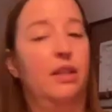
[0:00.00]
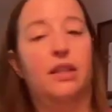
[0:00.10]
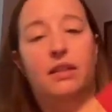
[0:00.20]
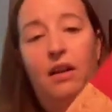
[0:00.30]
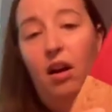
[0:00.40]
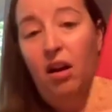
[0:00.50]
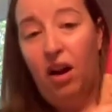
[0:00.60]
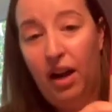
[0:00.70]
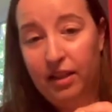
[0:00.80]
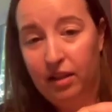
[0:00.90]
this
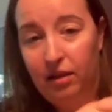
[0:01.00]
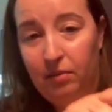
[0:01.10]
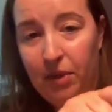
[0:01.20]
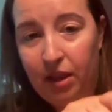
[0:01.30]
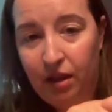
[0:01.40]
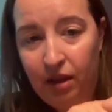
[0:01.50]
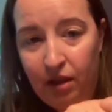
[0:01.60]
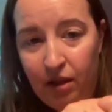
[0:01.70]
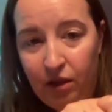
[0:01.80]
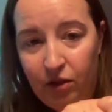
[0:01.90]
awesome
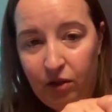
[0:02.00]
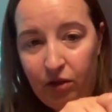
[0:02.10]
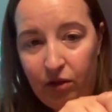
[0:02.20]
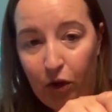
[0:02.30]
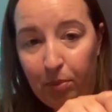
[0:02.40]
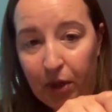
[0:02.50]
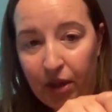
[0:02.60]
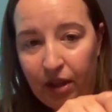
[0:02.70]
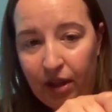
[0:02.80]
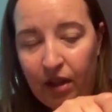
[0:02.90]

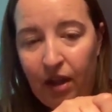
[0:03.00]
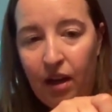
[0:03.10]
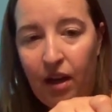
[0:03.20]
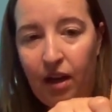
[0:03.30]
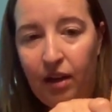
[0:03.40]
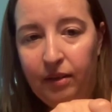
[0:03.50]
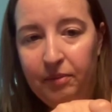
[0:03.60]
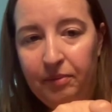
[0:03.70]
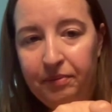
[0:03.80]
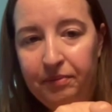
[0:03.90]
notebook
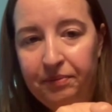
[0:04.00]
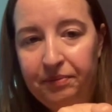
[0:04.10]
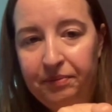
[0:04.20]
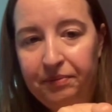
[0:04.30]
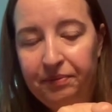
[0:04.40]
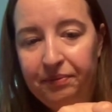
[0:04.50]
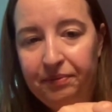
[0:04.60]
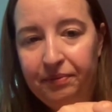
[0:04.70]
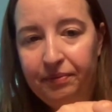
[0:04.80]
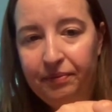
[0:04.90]

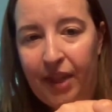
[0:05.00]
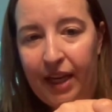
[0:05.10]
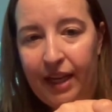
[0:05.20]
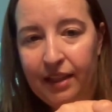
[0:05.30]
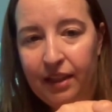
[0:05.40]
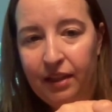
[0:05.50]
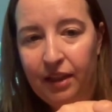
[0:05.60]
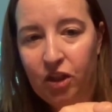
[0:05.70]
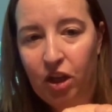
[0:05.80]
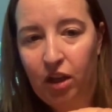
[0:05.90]
that has the
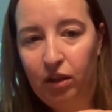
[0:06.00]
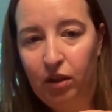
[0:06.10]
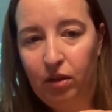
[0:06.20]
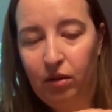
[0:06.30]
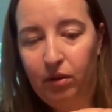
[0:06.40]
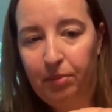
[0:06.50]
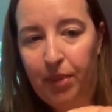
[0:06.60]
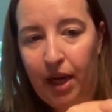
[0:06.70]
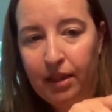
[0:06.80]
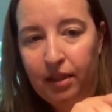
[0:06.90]
StitchCon logo
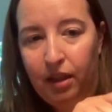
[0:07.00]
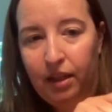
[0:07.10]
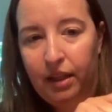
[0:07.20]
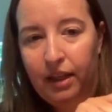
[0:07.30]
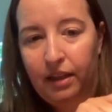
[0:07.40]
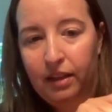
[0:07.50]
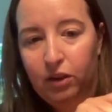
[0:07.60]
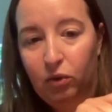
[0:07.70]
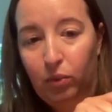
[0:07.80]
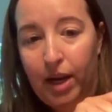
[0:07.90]
embossed on it, and this
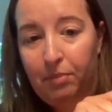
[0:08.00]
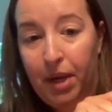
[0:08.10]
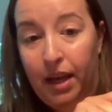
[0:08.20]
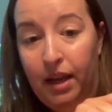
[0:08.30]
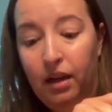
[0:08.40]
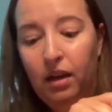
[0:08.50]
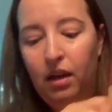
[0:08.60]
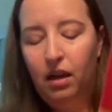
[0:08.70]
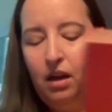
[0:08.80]
great pen